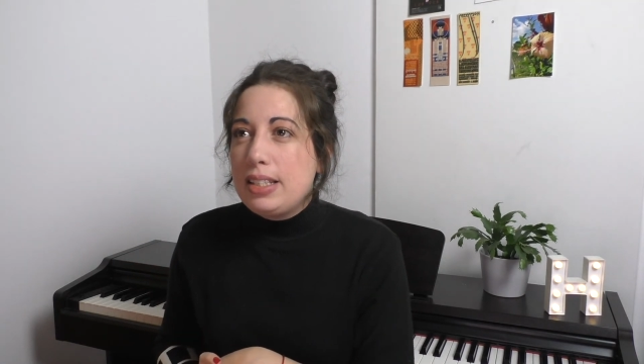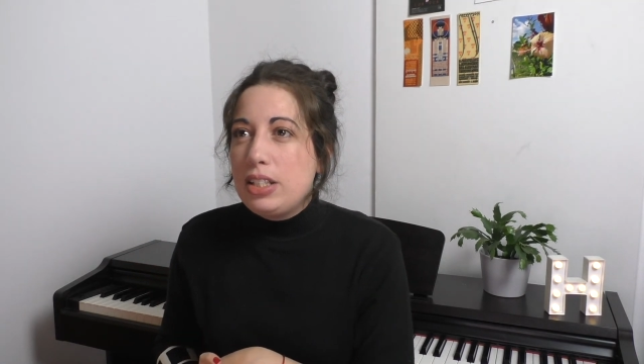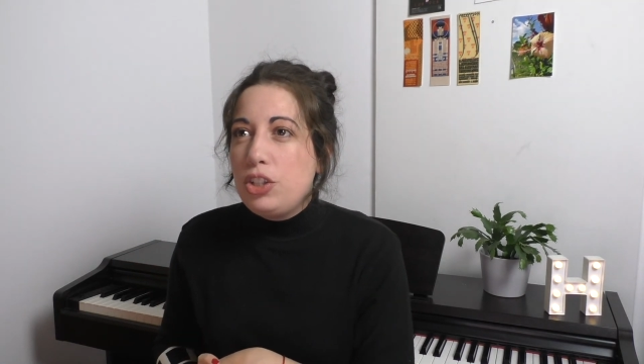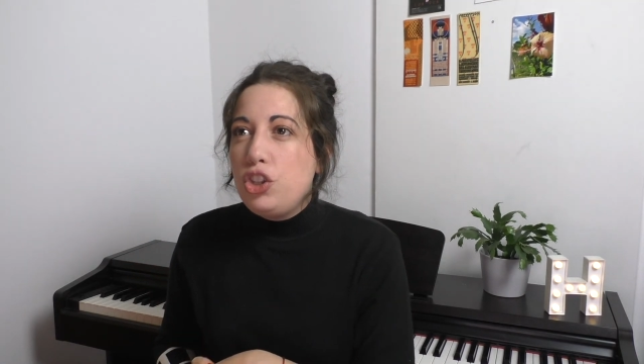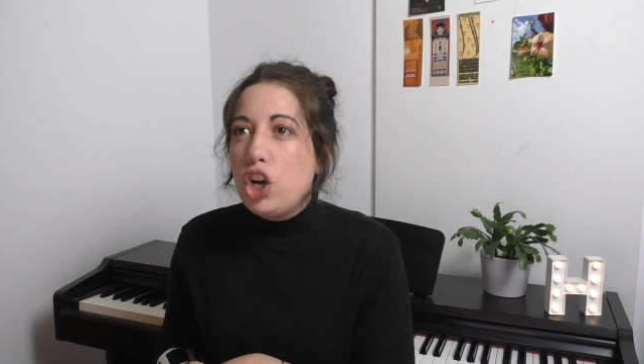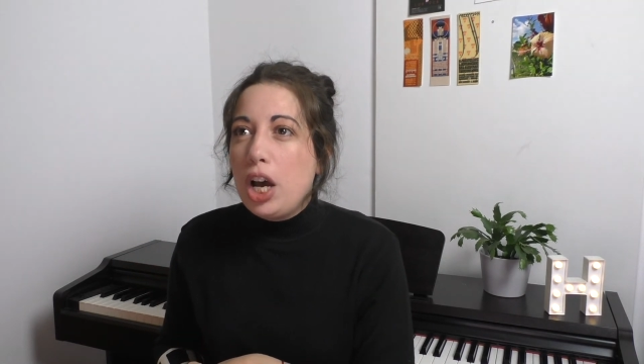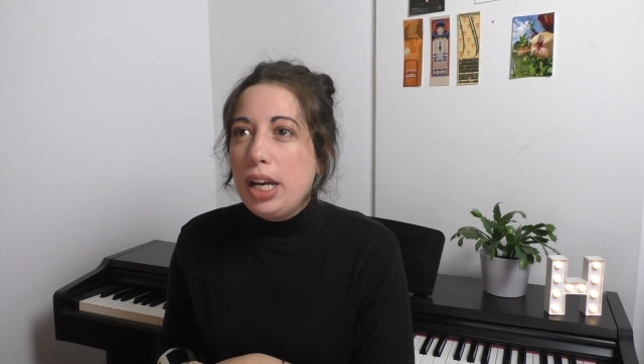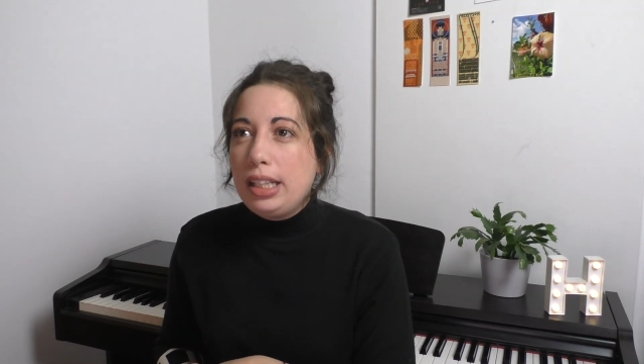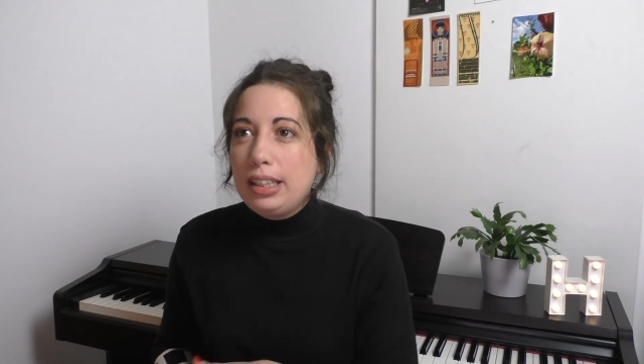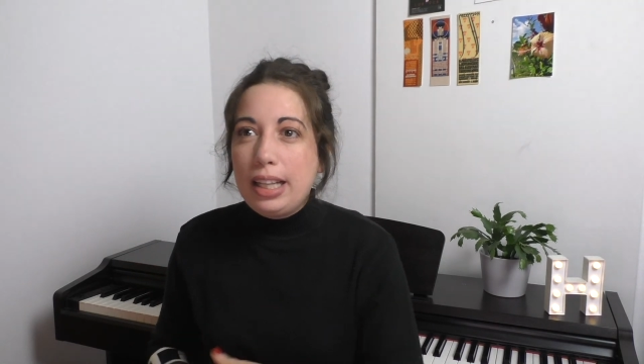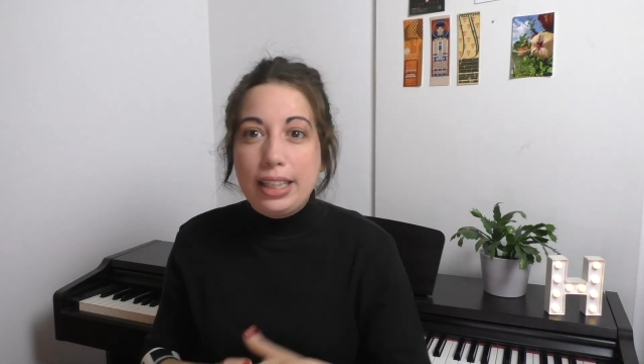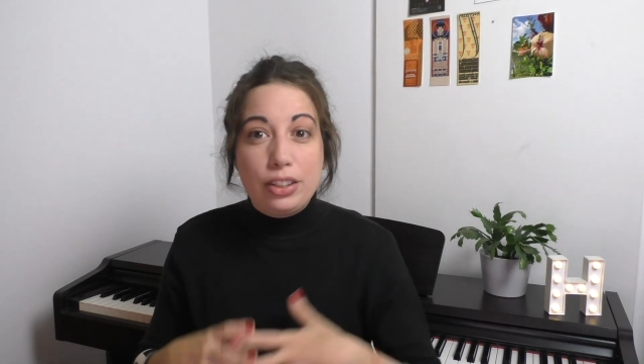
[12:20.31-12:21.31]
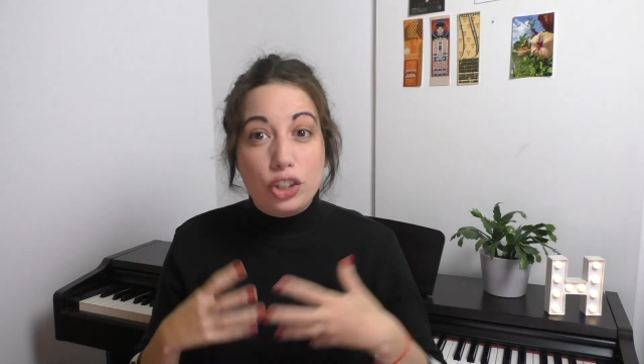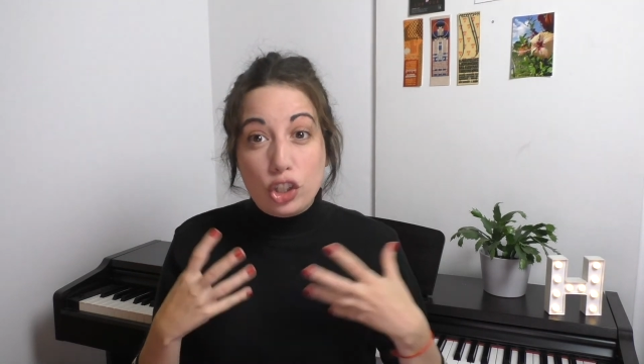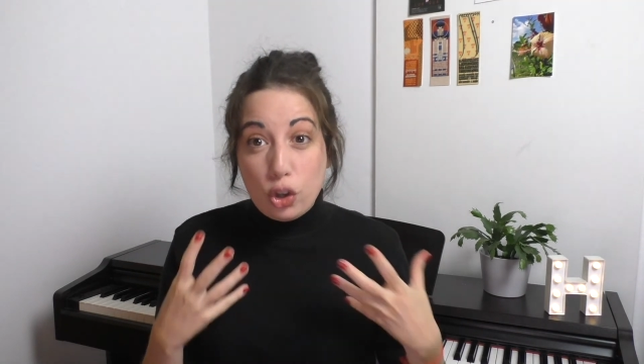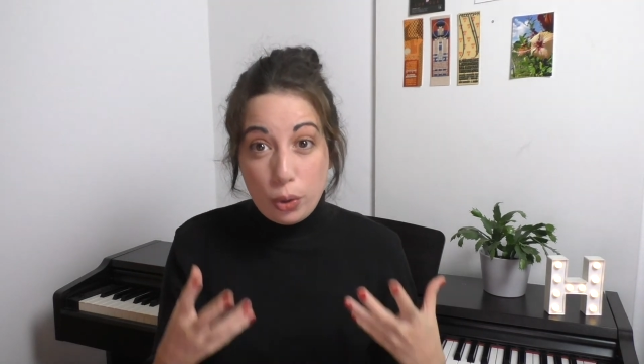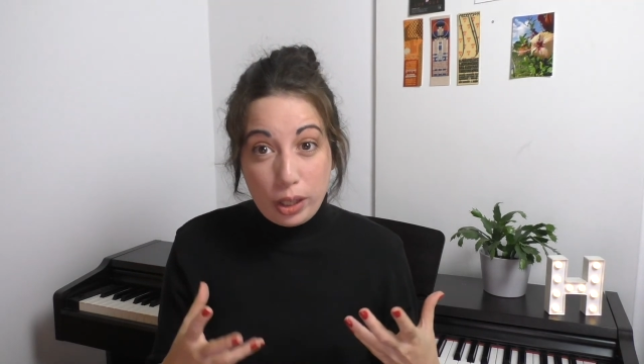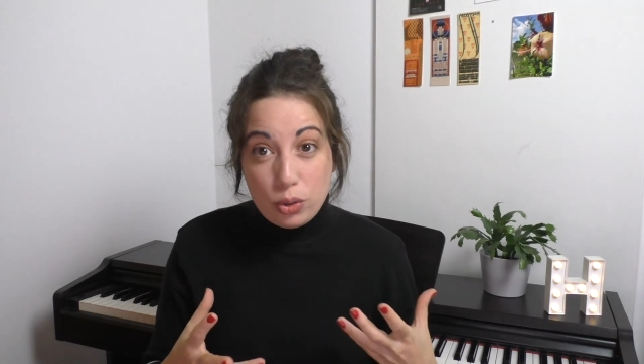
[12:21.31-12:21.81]
not like they're
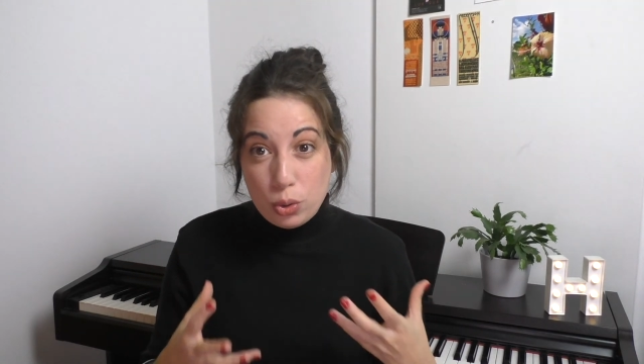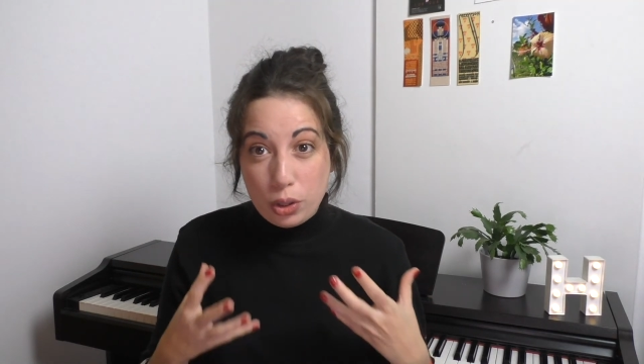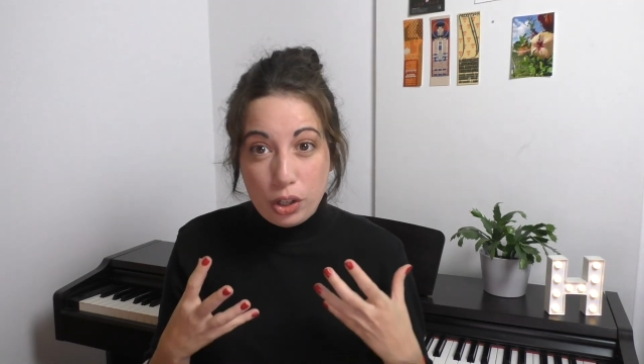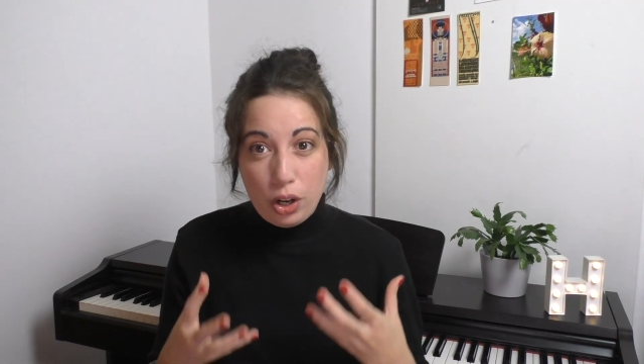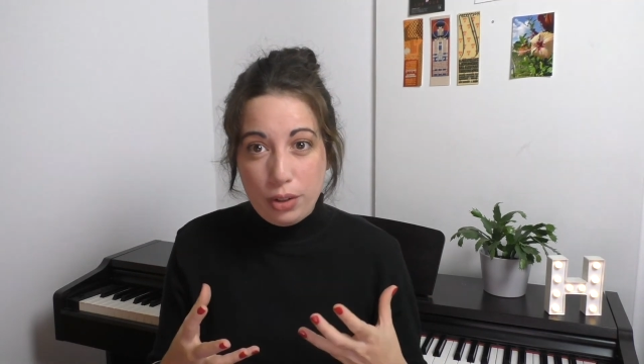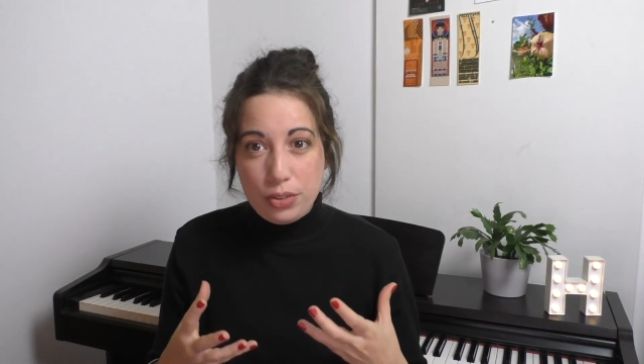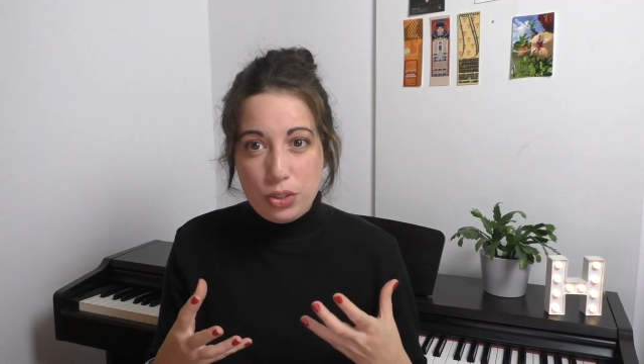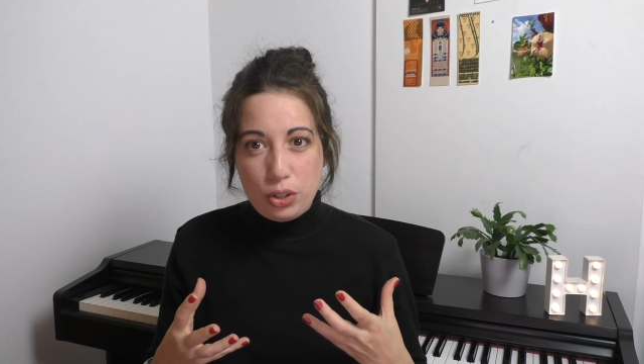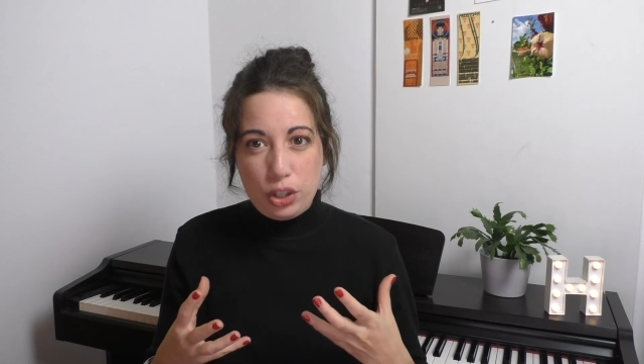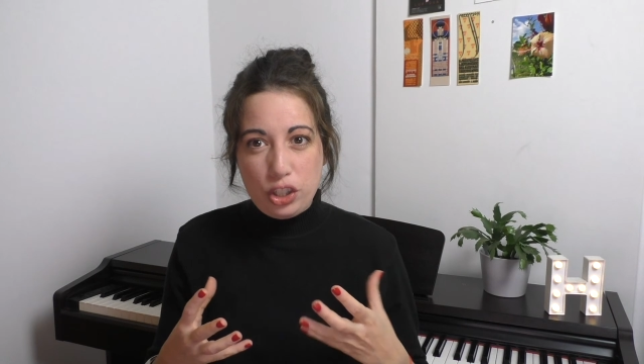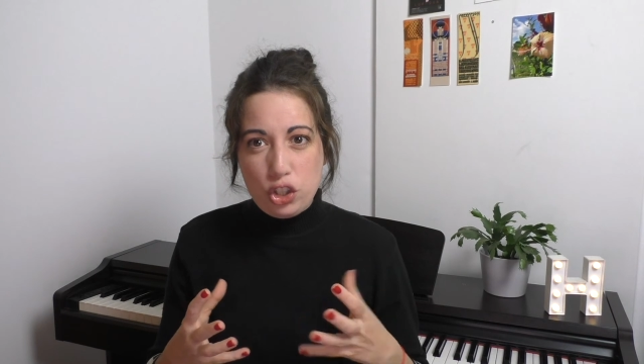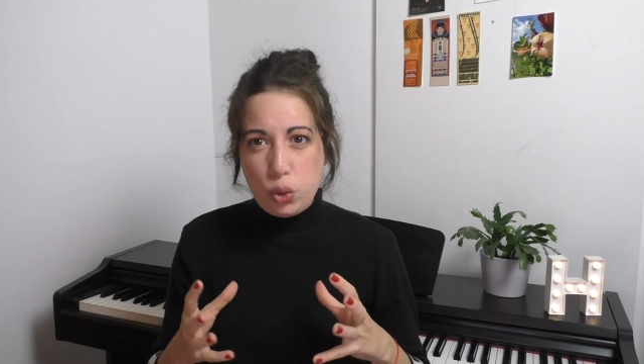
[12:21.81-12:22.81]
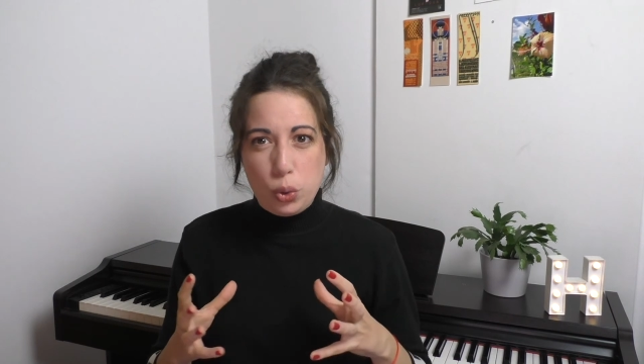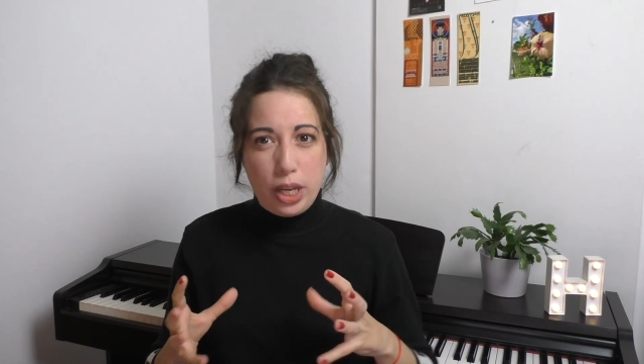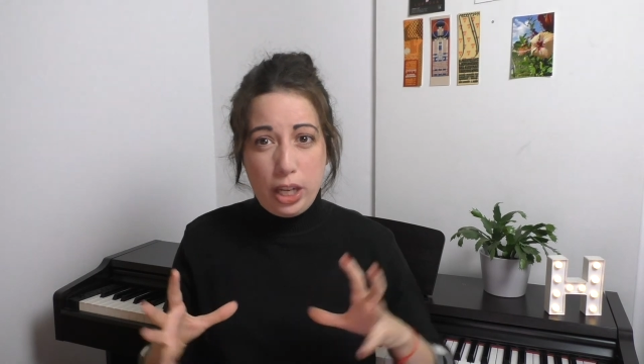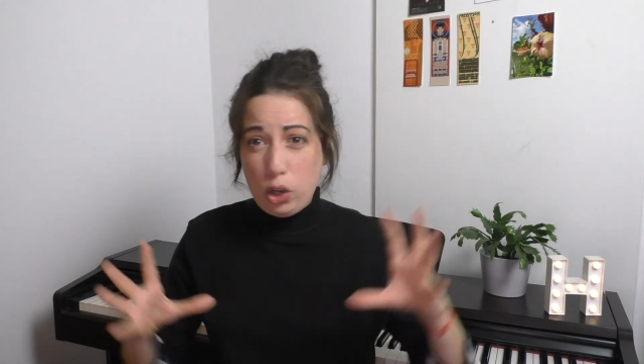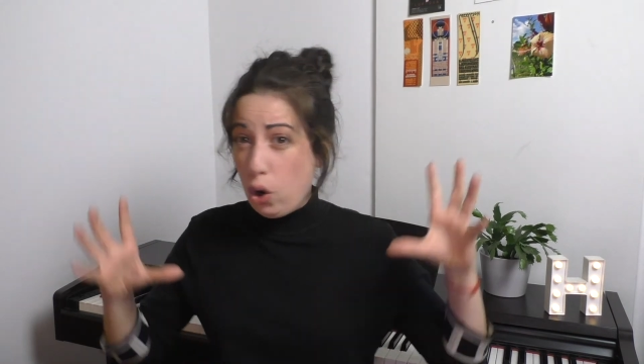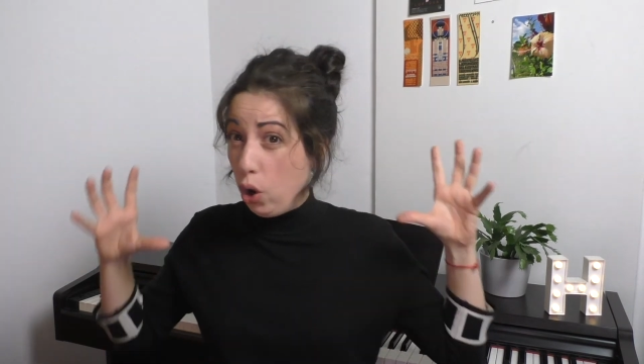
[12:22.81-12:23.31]
going to a concert to get